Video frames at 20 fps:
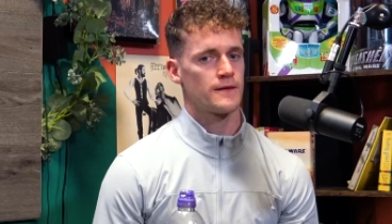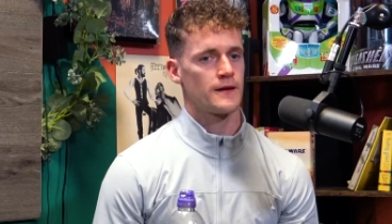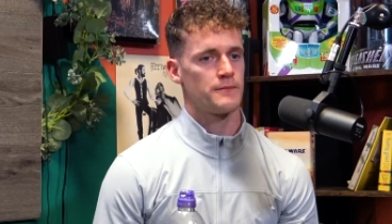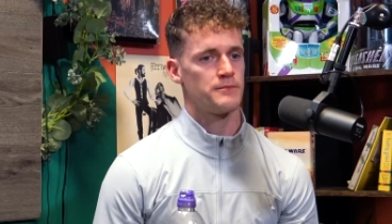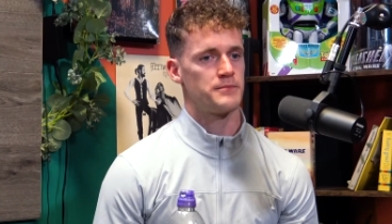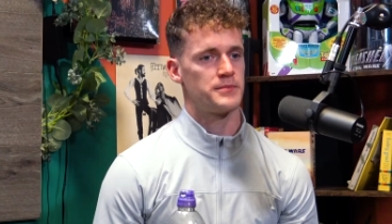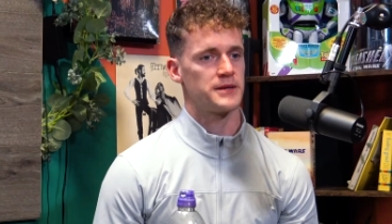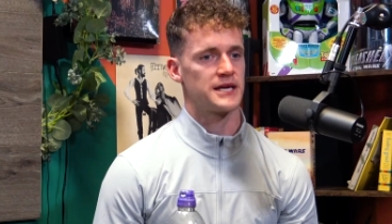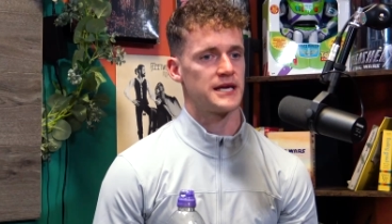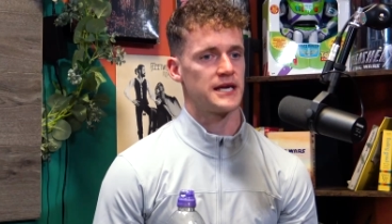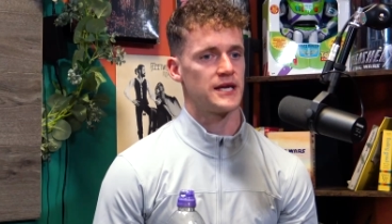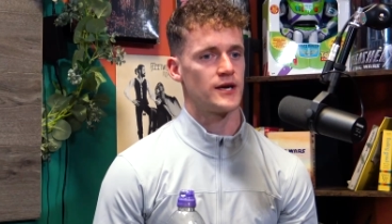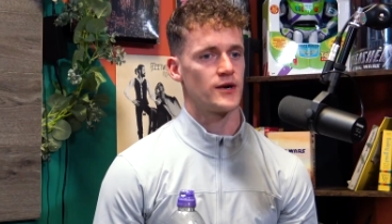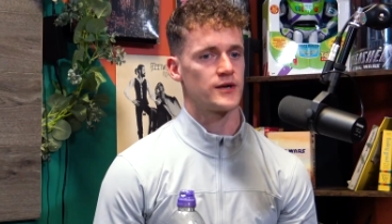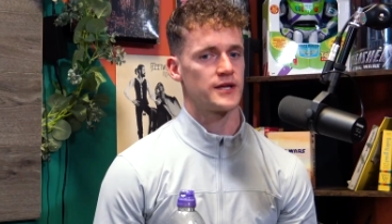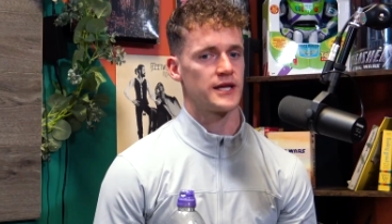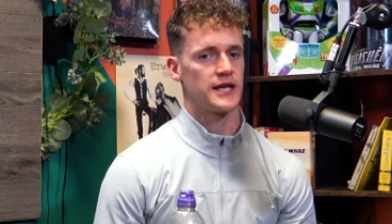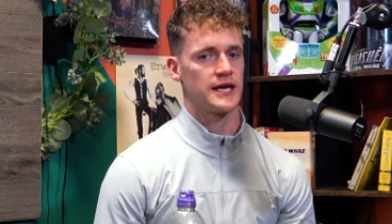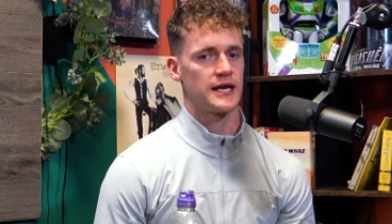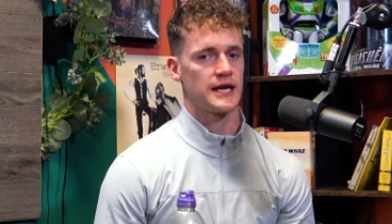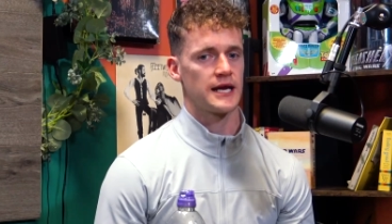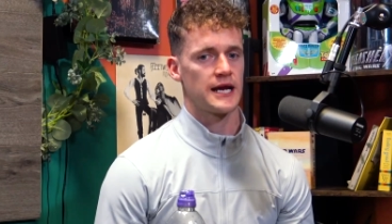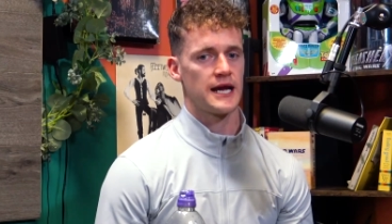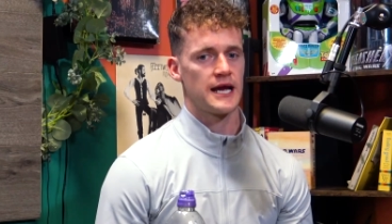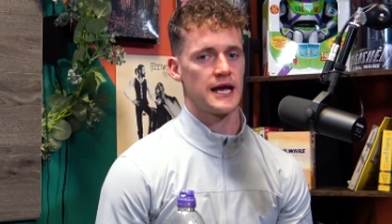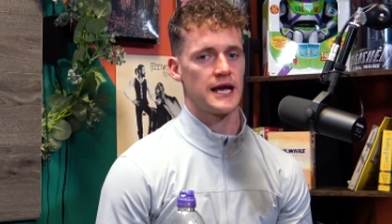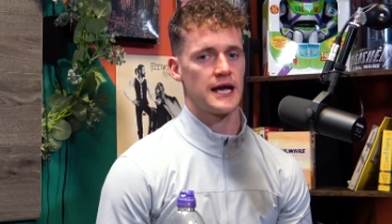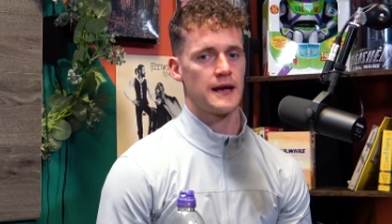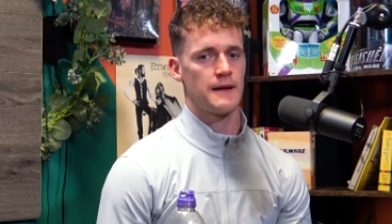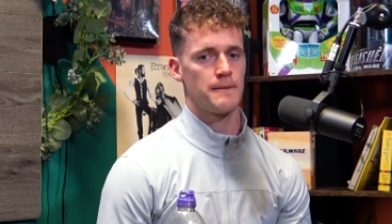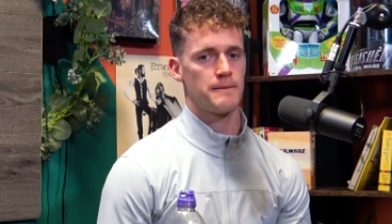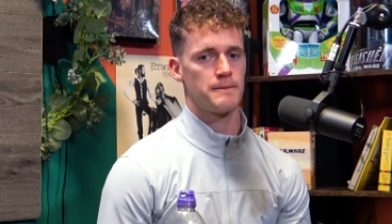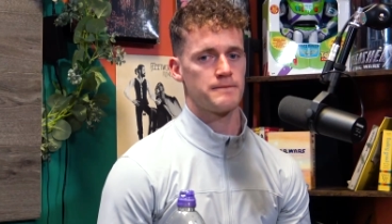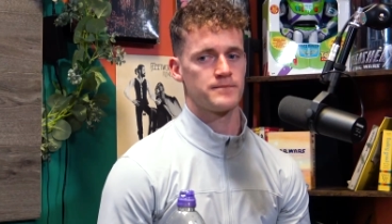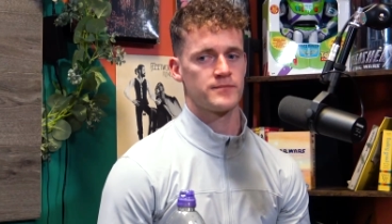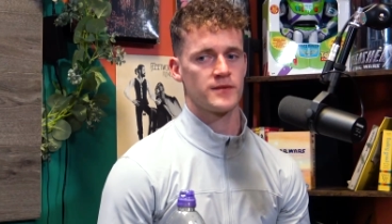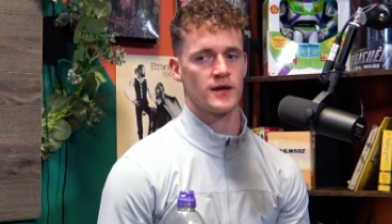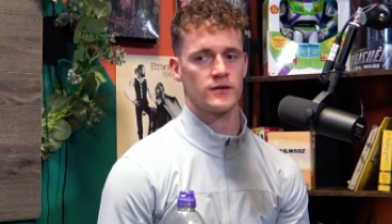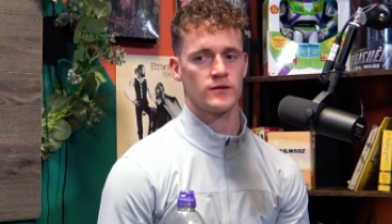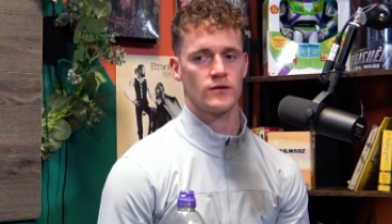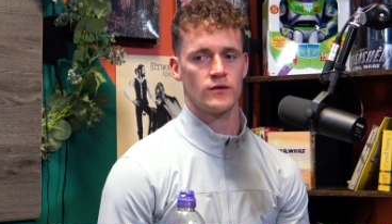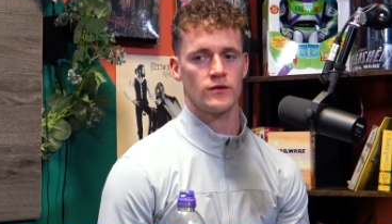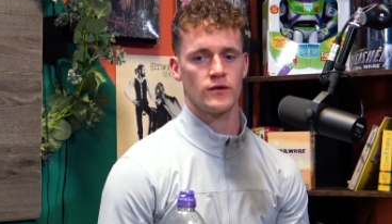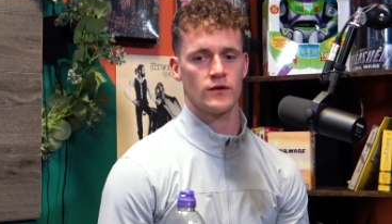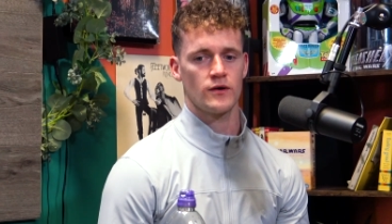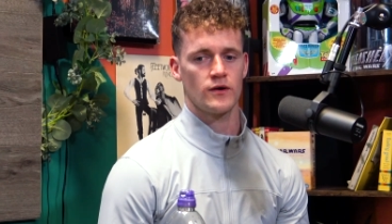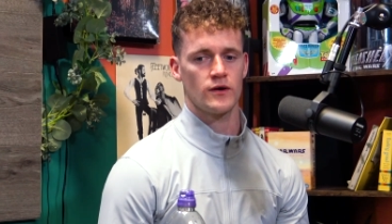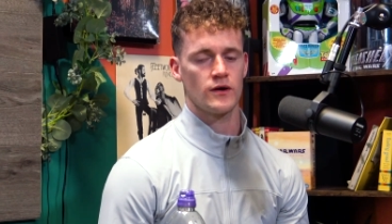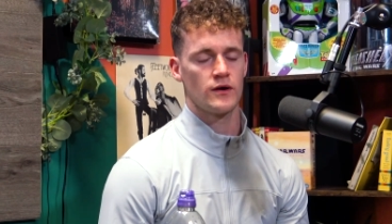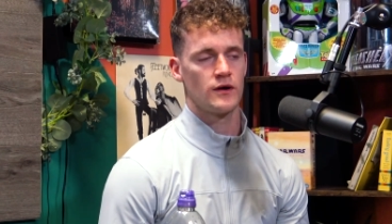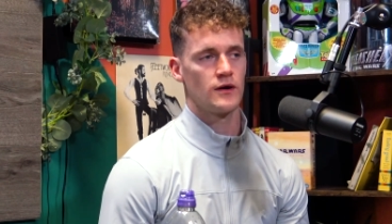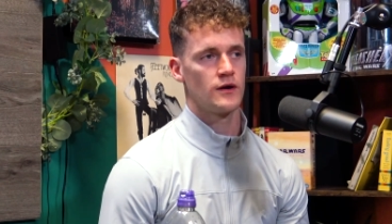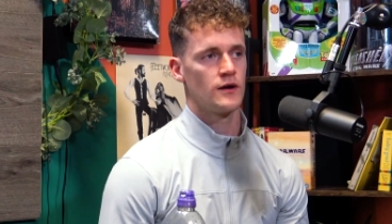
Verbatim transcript: Beginner thing. Um, like I'm talking